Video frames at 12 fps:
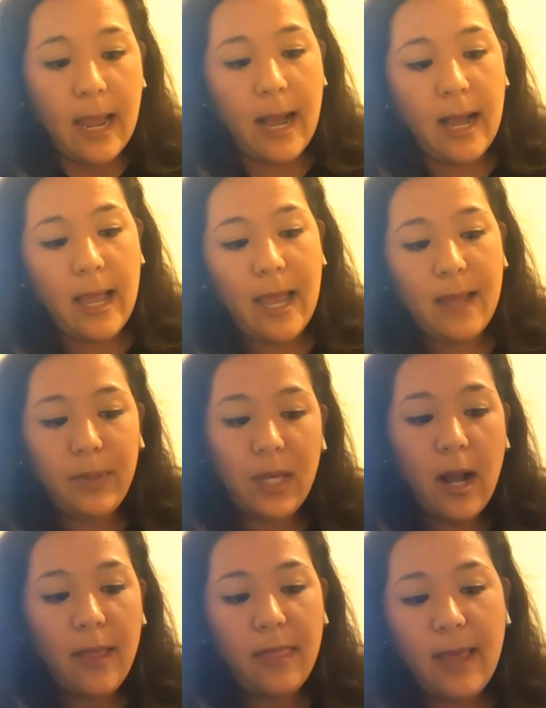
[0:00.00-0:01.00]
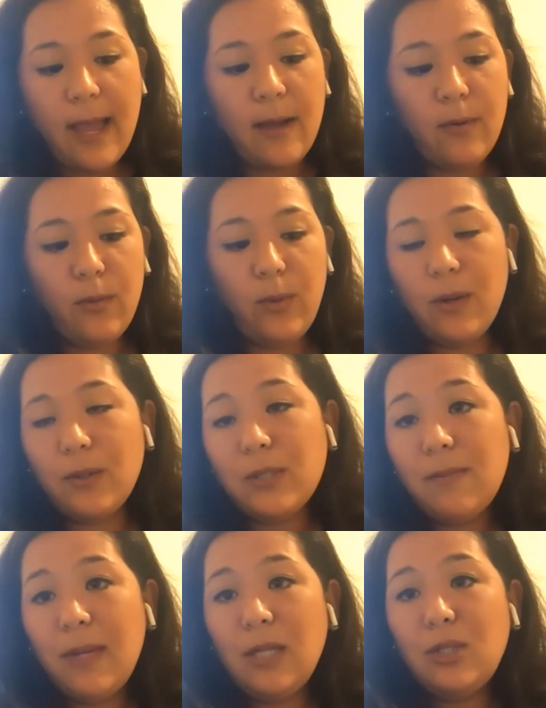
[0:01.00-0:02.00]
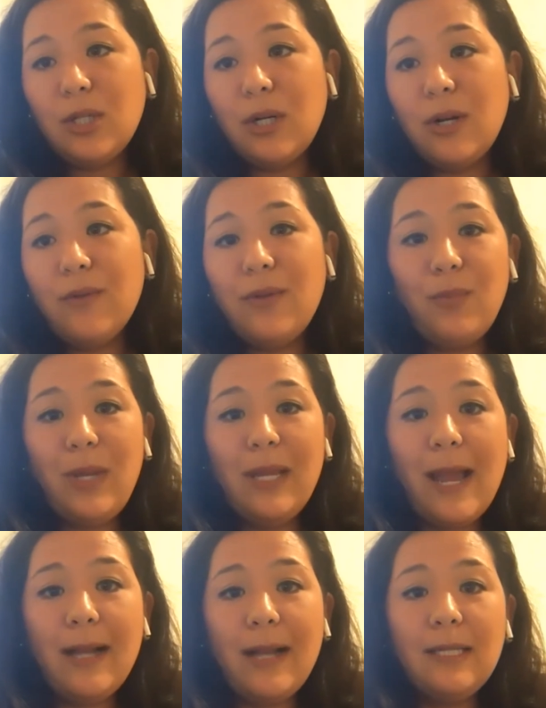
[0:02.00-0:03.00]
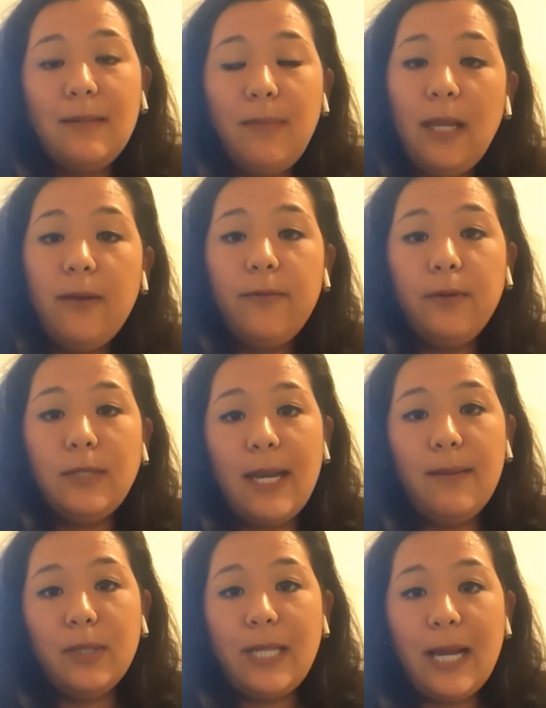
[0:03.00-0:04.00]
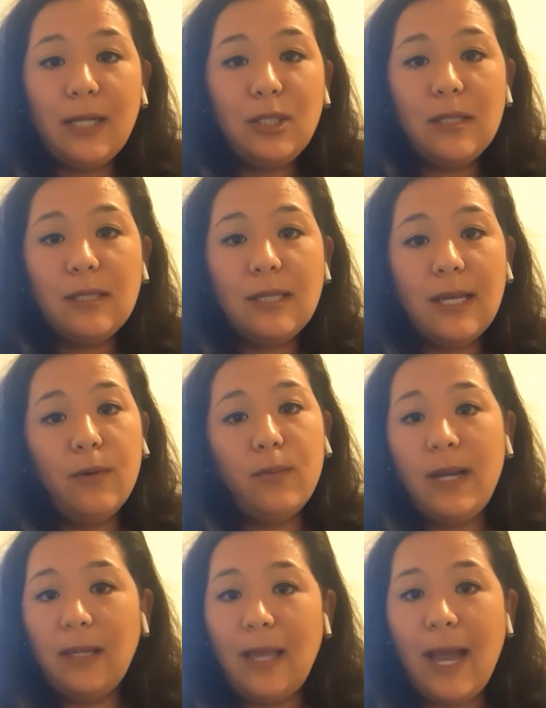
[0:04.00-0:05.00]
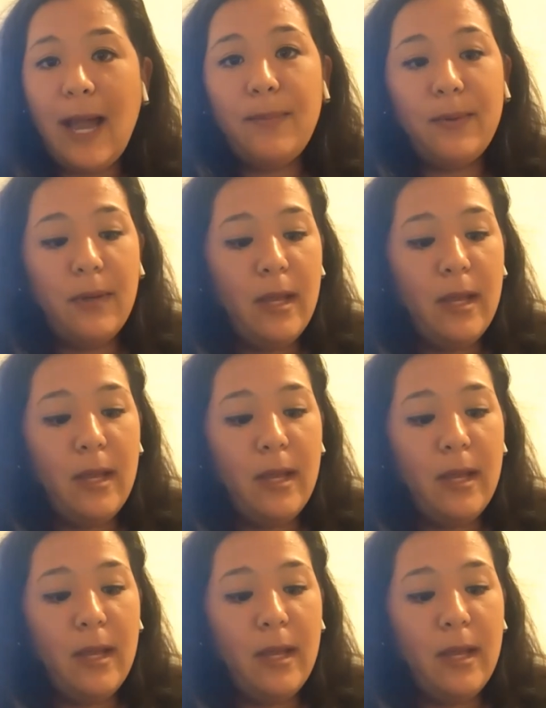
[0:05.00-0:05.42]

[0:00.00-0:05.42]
And beyond that, we also made sure that we enacted meaningful tenant protections like a rent cap,